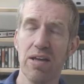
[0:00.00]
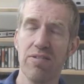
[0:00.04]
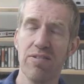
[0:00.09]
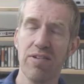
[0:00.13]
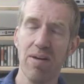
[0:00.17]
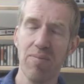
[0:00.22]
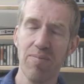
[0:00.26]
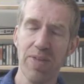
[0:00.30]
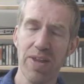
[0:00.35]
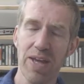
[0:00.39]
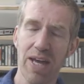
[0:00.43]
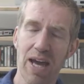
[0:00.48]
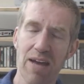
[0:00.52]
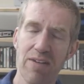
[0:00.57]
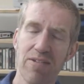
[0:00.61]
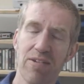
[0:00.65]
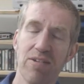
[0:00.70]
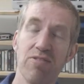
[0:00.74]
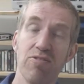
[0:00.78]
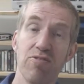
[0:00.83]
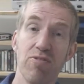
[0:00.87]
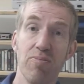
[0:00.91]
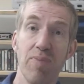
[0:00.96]
Something
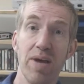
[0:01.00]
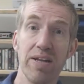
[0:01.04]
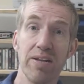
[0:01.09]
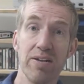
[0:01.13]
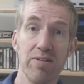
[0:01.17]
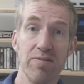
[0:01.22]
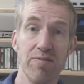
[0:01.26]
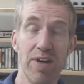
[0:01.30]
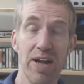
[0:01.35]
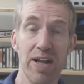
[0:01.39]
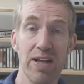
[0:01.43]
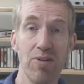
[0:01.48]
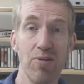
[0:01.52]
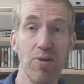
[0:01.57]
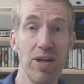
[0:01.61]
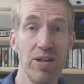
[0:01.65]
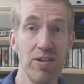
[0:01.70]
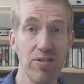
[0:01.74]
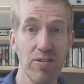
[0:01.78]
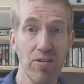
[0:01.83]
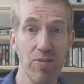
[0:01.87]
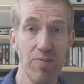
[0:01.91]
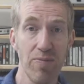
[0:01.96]
has instrumental value
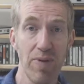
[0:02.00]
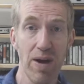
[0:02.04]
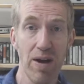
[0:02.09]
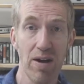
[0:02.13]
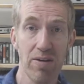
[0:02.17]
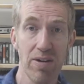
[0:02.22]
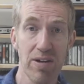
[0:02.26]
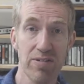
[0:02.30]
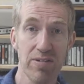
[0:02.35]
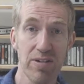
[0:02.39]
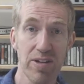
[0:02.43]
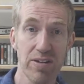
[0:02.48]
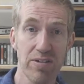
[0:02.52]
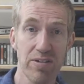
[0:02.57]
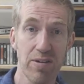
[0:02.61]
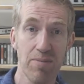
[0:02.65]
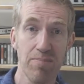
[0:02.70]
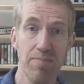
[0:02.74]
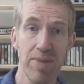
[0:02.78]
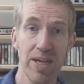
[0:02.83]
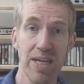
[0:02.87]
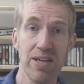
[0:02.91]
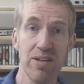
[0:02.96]
insofar as it's
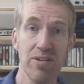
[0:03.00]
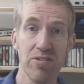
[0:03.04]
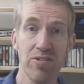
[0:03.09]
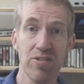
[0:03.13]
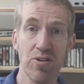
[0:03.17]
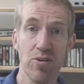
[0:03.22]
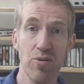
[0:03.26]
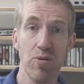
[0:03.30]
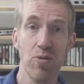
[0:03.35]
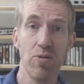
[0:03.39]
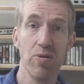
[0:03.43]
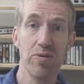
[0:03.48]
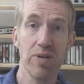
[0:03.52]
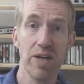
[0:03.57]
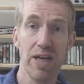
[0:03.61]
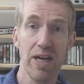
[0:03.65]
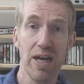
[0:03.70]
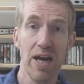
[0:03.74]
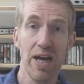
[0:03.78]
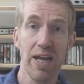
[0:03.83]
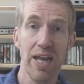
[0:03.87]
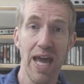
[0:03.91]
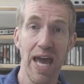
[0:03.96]
a means to
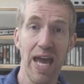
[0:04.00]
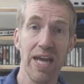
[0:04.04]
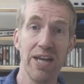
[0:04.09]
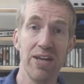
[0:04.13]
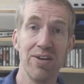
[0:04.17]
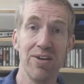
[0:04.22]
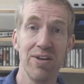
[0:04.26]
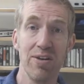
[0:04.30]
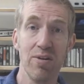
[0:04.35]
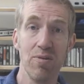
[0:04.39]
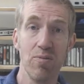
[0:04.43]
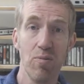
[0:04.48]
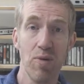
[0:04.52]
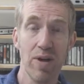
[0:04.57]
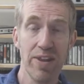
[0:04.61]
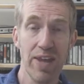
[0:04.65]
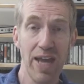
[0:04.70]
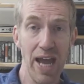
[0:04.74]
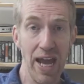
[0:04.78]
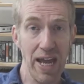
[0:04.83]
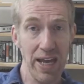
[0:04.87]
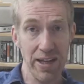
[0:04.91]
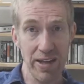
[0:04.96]
an end where
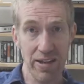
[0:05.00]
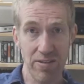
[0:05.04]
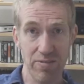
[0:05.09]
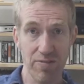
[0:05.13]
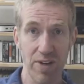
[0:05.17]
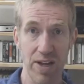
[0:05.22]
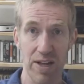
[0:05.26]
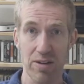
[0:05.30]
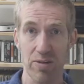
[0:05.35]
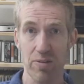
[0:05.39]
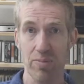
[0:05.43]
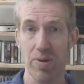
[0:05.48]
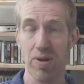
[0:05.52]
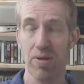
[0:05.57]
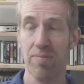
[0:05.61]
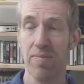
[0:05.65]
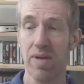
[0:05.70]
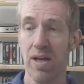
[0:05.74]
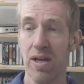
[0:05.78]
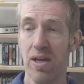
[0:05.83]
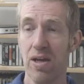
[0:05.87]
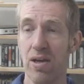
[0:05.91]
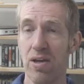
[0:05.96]
the end is valuable.
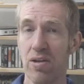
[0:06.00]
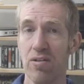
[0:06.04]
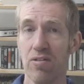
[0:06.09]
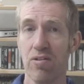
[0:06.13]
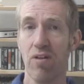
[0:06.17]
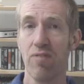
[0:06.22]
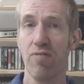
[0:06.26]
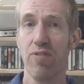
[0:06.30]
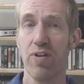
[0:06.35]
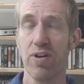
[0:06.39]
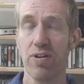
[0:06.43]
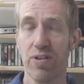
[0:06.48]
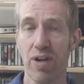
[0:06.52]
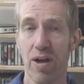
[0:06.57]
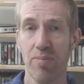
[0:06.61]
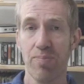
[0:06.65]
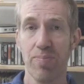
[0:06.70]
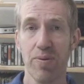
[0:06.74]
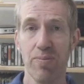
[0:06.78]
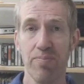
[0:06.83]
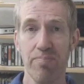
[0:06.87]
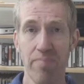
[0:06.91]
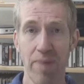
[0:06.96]
So, for
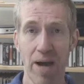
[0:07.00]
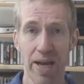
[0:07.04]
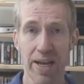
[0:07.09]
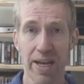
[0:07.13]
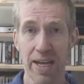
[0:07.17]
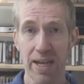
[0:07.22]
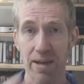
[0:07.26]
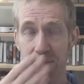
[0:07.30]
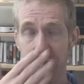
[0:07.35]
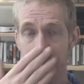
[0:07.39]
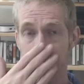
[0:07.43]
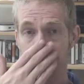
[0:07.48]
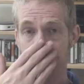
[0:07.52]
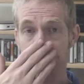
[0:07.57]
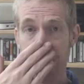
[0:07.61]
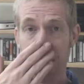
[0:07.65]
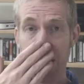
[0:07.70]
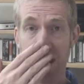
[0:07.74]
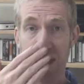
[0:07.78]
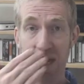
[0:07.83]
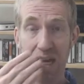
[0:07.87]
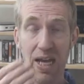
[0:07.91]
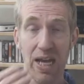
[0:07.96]
example, money
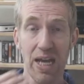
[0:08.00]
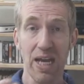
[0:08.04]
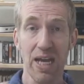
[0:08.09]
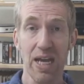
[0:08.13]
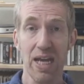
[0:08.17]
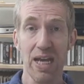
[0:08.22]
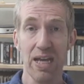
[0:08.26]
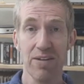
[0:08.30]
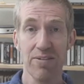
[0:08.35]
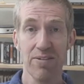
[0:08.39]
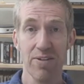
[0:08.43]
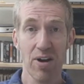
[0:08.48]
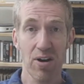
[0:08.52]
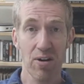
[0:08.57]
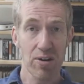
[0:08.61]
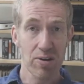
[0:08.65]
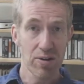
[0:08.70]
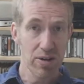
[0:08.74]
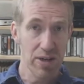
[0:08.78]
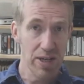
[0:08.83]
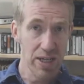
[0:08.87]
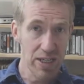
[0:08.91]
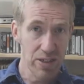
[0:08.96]
is
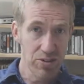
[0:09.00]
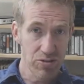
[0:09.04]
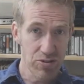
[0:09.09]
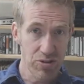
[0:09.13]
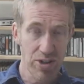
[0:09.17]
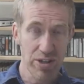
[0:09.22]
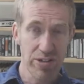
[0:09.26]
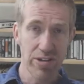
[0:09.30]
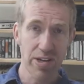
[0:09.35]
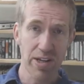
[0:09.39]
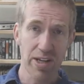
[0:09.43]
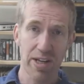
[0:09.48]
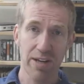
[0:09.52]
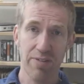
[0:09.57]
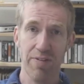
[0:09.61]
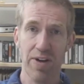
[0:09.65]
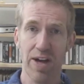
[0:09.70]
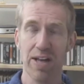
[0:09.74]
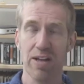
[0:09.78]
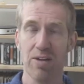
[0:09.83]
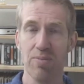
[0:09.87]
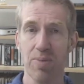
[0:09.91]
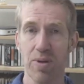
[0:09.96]
not intrinsically
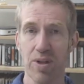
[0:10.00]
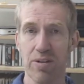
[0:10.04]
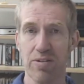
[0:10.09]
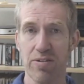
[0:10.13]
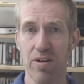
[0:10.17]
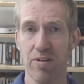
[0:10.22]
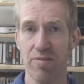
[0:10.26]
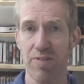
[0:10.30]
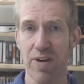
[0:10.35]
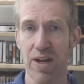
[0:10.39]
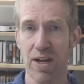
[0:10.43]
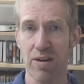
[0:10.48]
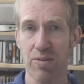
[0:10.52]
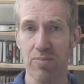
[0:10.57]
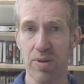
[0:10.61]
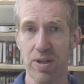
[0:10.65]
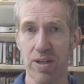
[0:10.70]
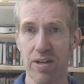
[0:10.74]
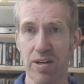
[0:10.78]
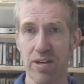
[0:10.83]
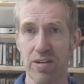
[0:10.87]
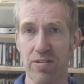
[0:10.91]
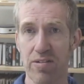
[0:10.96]
valuable. It's not
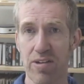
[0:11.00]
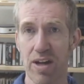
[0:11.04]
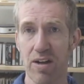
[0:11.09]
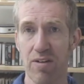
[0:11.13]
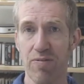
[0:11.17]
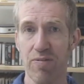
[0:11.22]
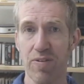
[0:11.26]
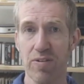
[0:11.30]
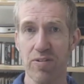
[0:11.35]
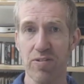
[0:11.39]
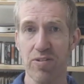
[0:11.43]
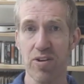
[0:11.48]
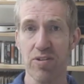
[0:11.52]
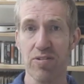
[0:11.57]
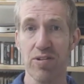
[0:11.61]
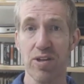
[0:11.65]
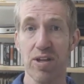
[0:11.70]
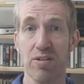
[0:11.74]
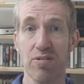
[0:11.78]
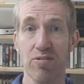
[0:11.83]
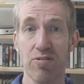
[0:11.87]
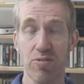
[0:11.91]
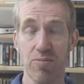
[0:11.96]
valuable in itself. It's
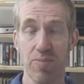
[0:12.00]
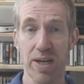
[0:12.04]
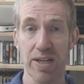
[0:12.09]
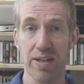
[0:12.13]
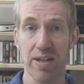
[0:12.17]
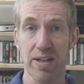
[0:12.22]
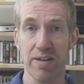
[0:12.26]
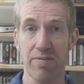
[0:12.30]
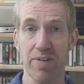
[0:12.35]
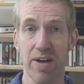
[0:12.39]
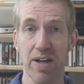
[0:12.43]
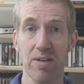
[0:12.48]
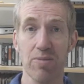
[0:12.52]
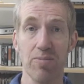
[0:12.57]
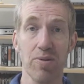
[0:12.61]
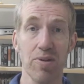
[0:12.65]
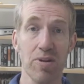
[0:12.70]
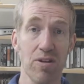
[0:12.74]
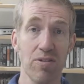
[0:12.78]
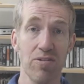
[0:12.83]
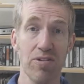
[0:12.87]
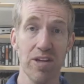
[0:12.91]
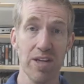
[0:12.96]
just instrumentally
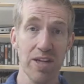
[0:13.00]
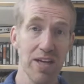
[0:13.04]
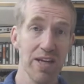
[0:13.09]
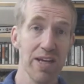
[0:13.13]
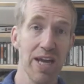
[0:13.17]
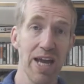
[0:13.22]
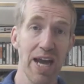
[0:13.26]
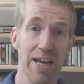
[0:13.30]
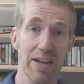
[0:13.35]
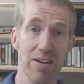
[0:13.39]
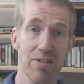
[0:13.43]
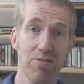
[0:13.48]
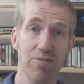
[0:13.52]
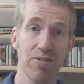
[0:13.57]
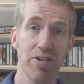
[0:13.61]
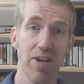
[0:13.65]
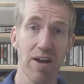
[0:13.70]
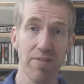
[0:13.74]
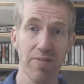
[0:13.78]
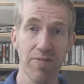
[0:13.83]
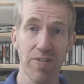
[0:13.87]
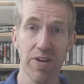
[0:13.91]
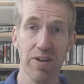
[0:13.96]
valuable because it can get you
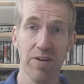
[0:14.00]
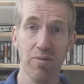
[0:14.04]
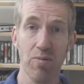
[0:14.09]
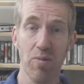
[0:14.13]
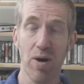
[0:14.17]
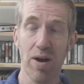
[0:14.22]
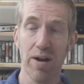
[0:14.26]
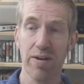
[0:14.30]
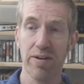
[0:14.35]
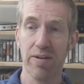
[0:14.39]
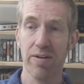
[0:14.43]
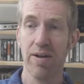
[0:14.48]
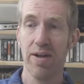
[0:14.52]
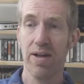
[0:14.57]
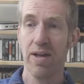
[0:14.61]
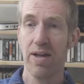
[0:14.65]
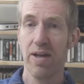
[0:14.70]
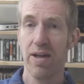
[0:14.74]
stuff that you want.